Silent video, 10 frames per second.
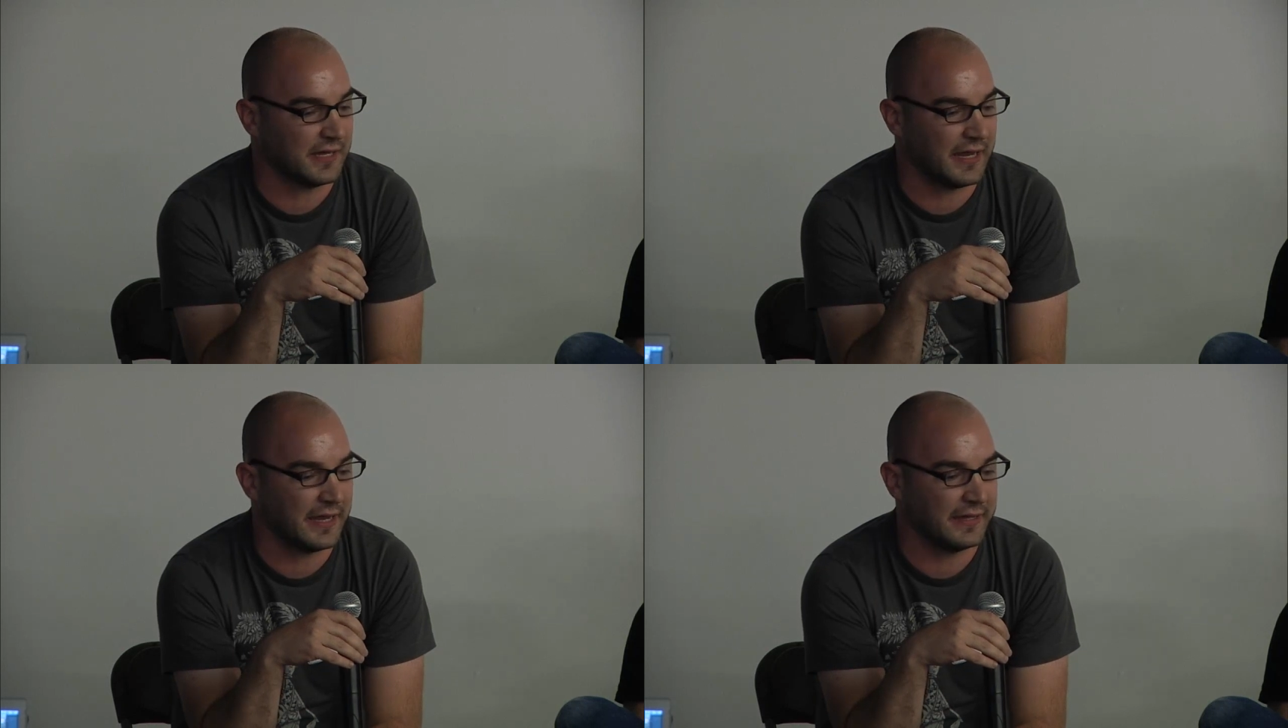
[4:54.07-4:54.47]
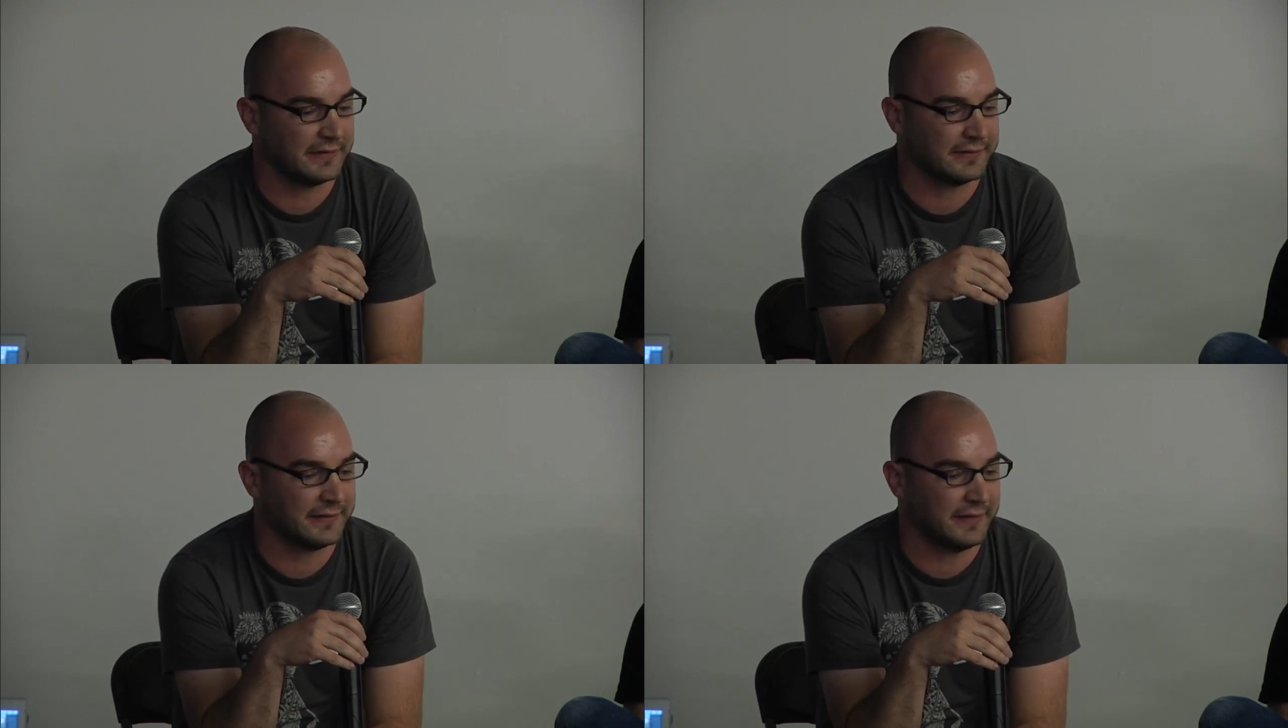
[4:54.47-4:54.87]

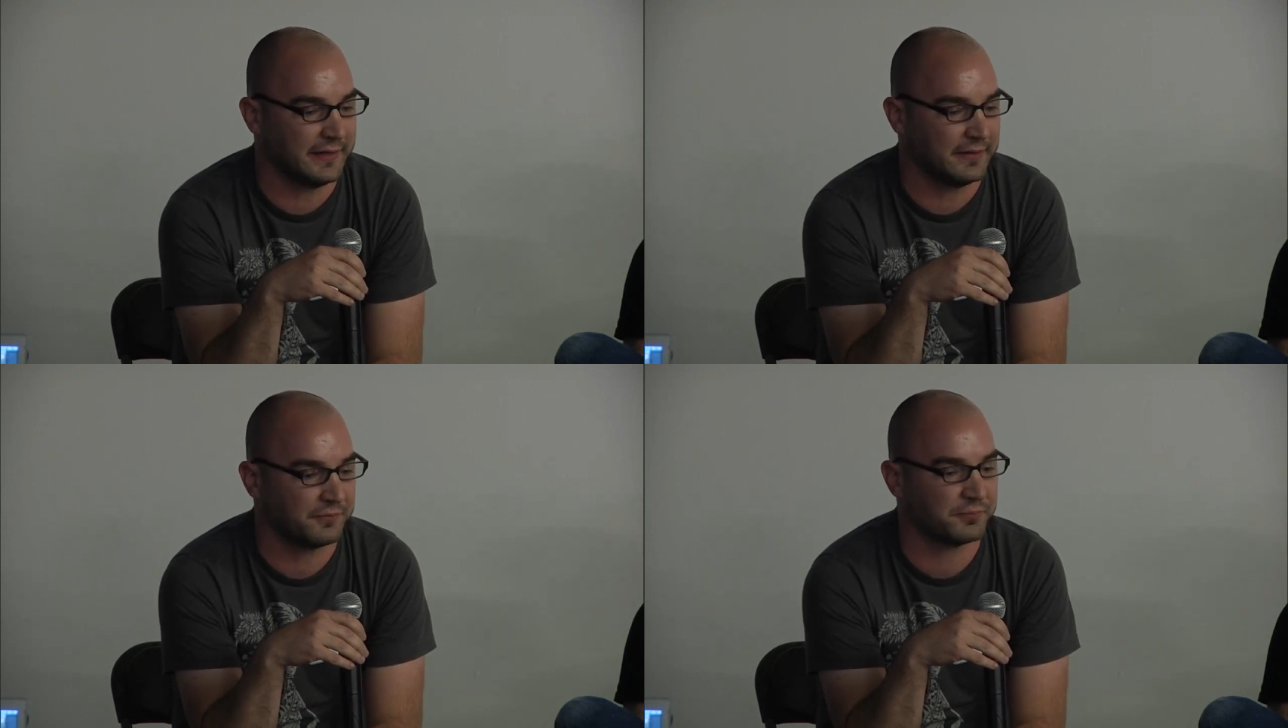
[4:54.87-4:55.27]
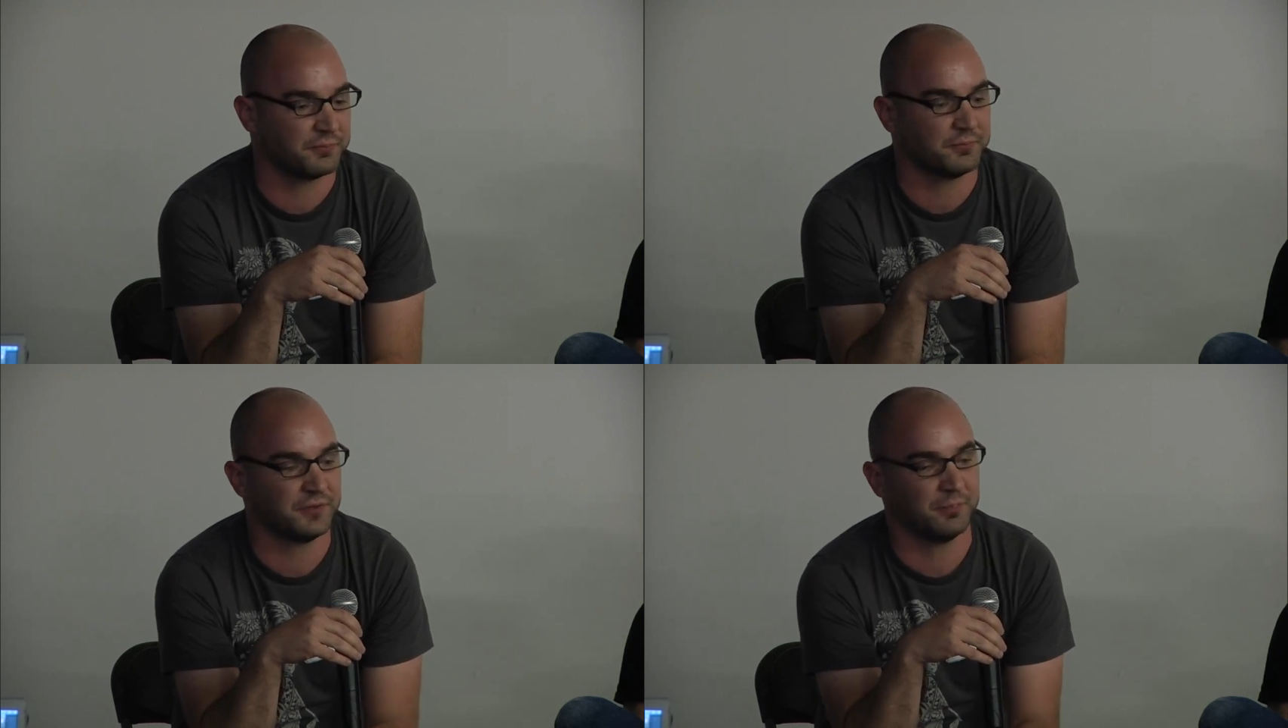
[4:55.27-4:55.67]
and
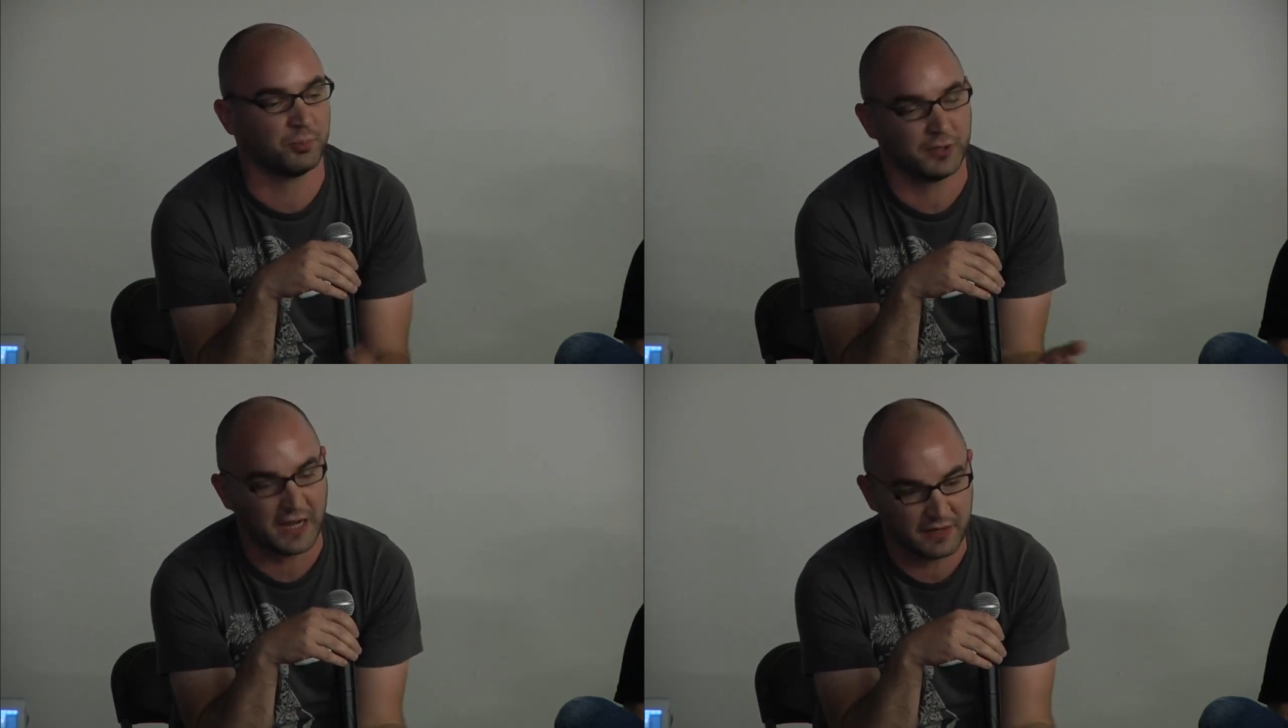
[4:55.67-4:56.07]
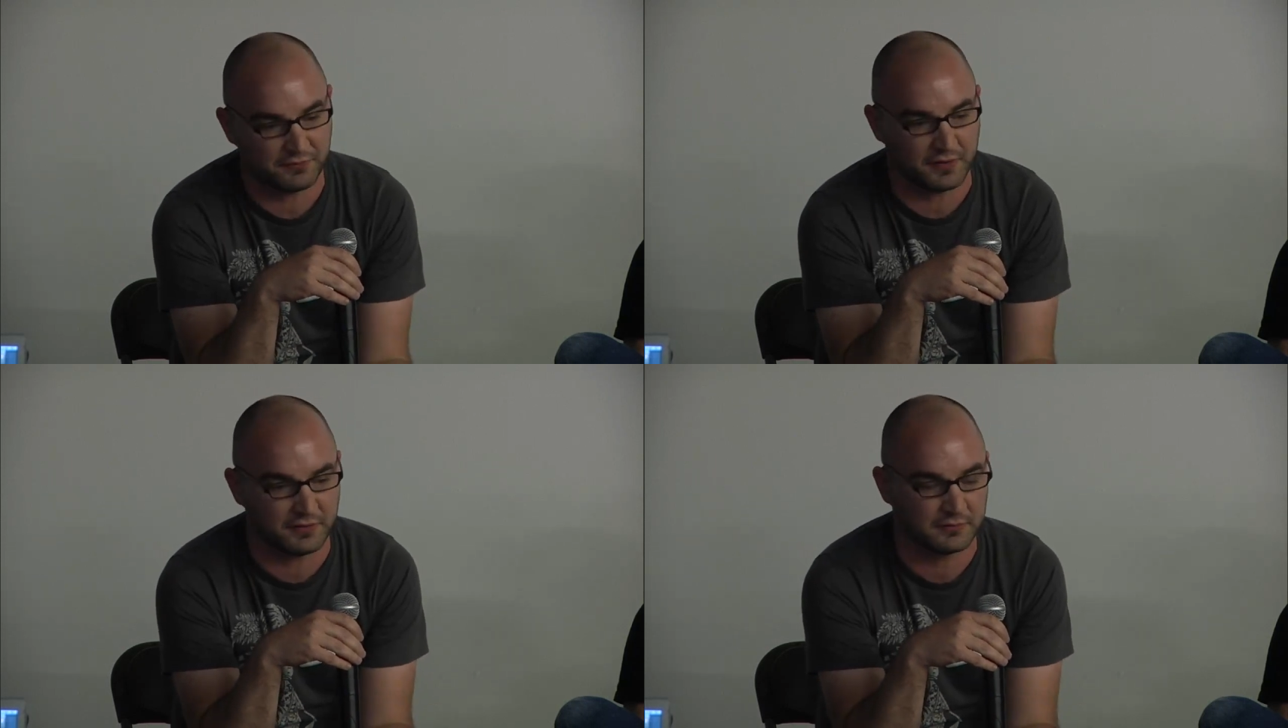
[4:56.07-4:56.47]

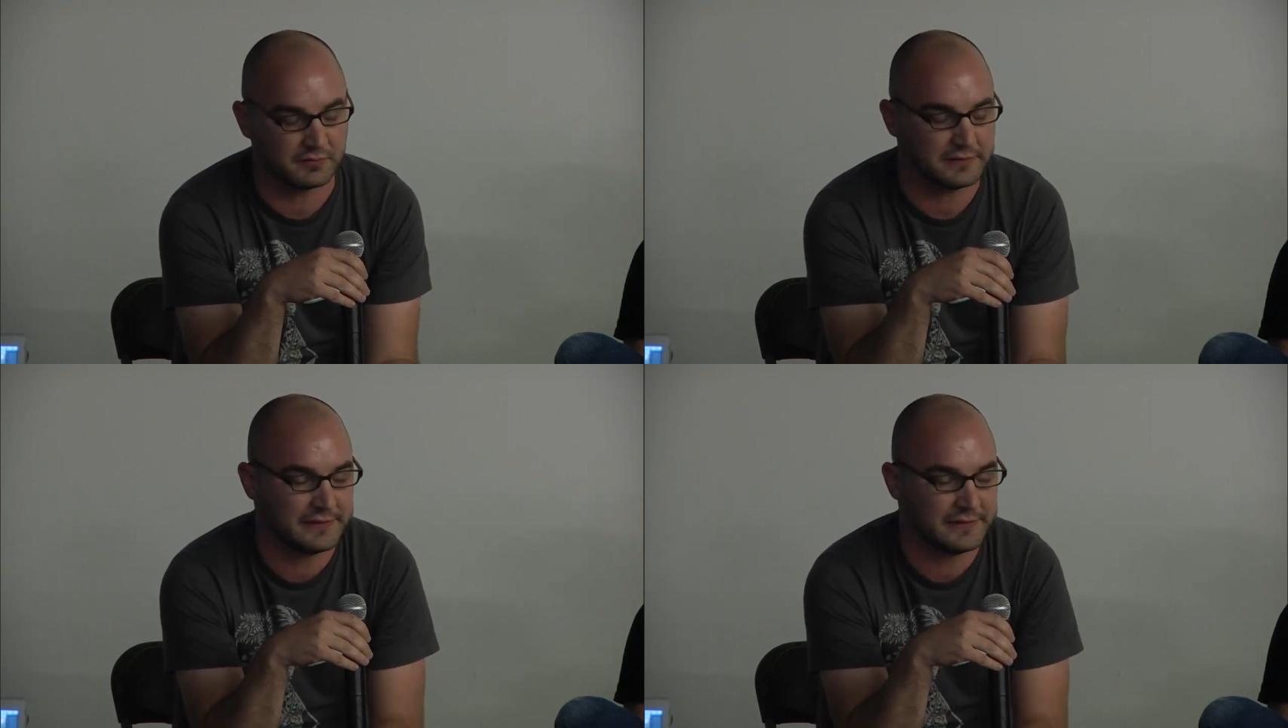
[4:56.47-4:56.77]
pre-iPhone,